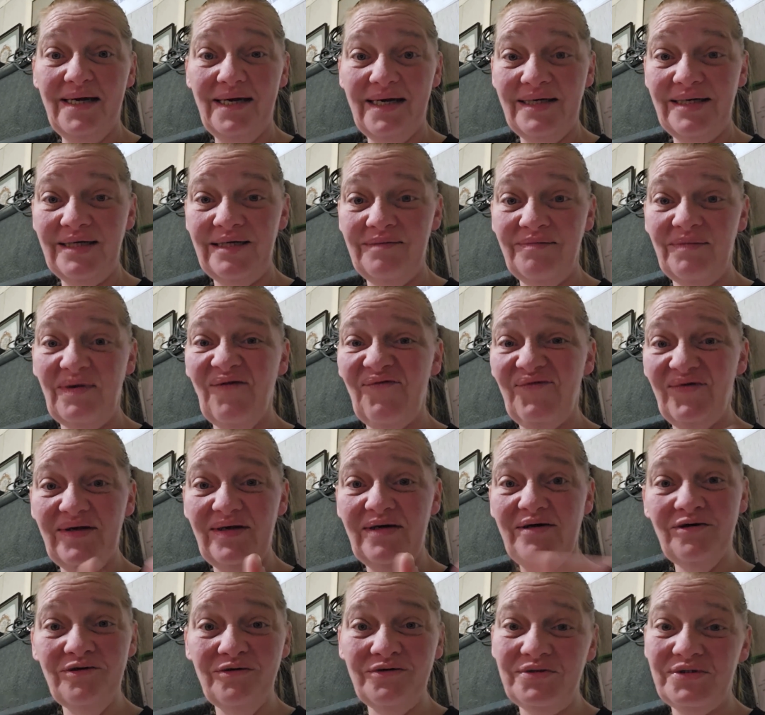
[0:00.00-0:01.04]
edit my
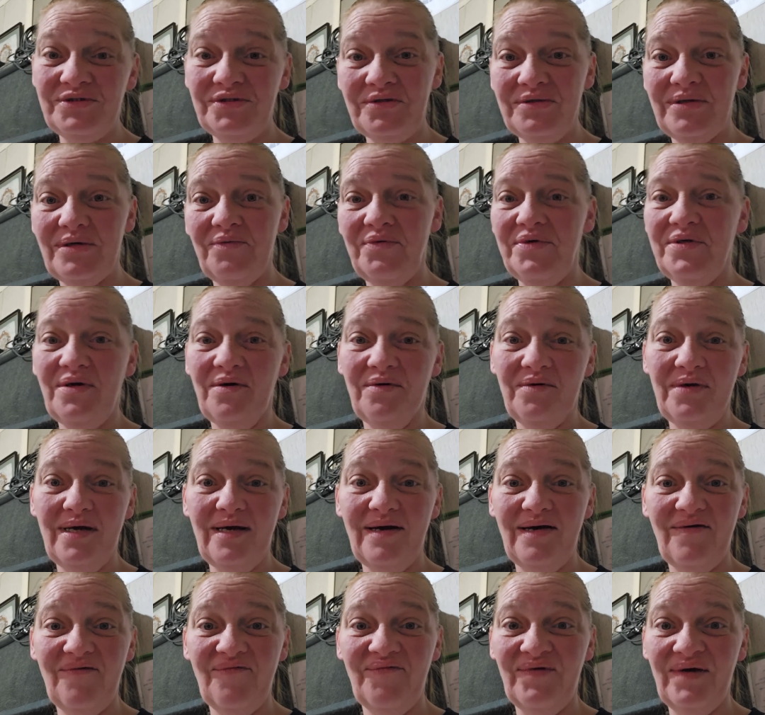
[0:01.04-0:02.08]
videos so that we don't
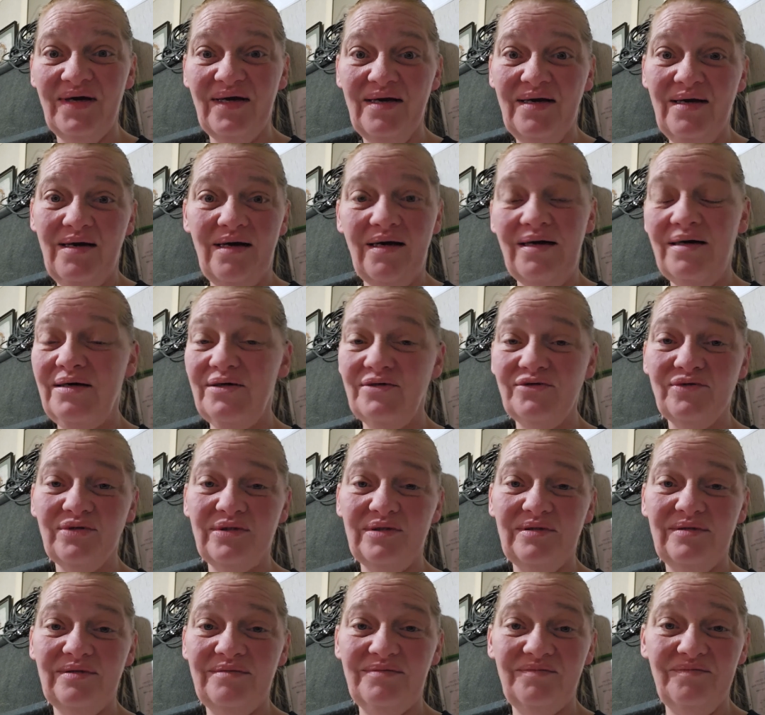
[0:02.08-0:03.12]
have
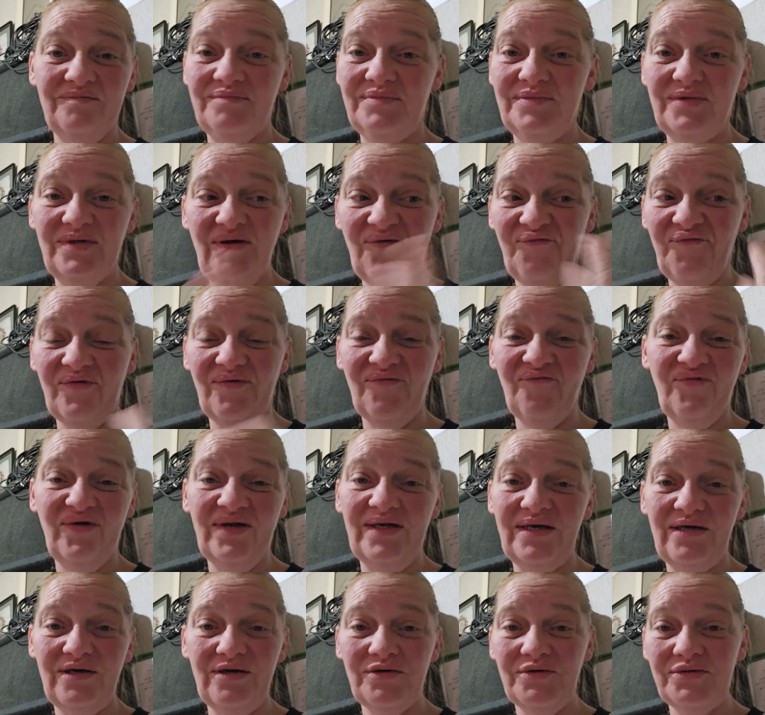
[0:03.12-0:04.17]
100 different
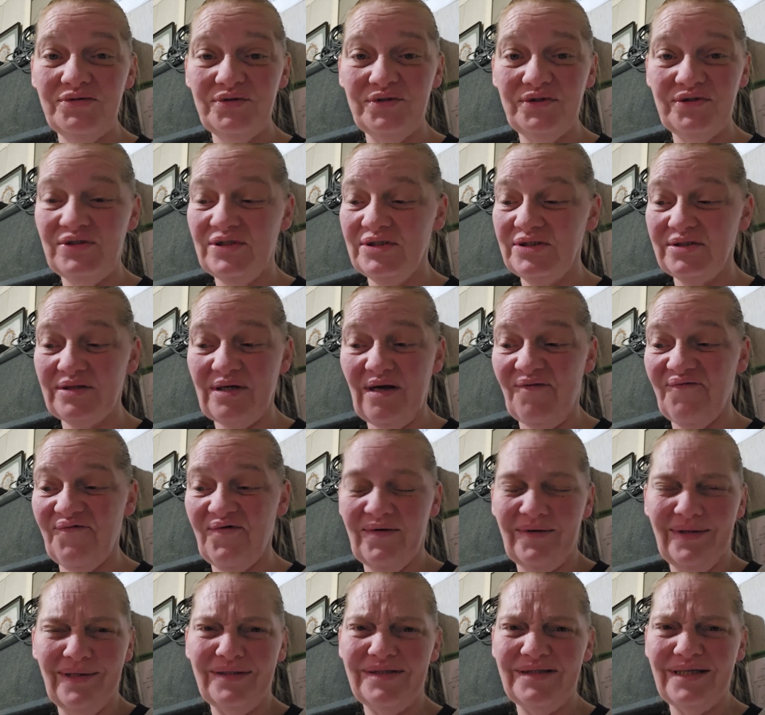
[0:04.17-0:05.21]
videos just
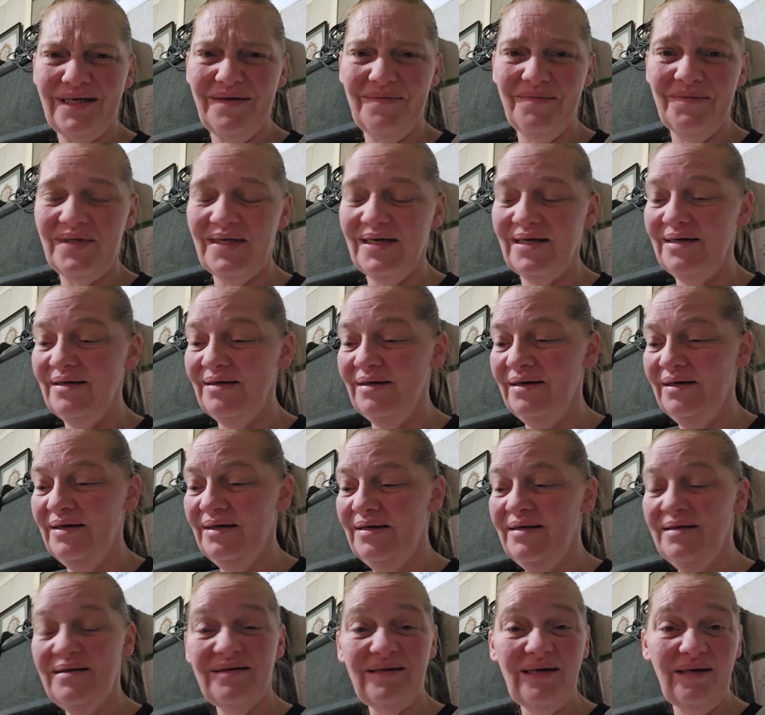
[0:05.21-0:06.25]
covering the same thing,
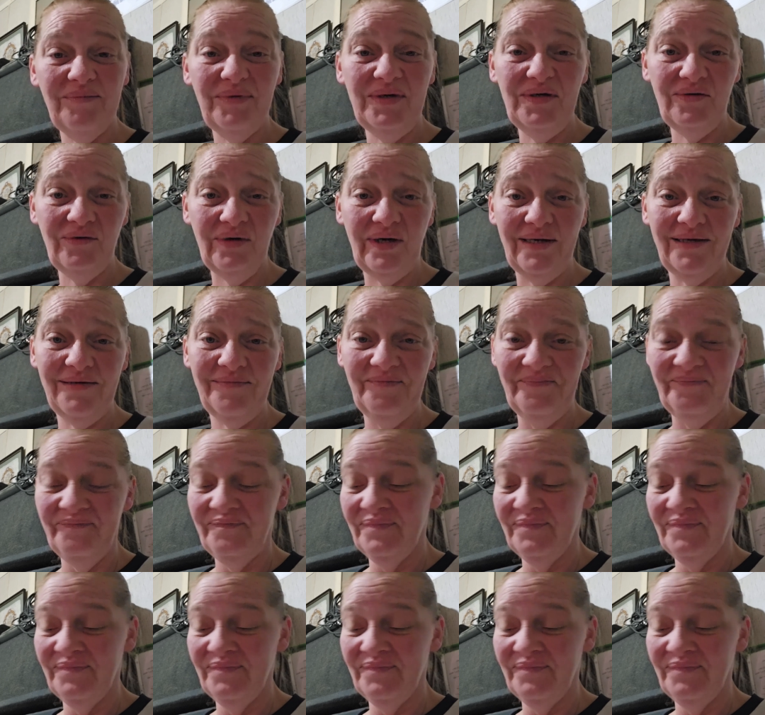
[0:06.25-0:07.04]
that'd be great.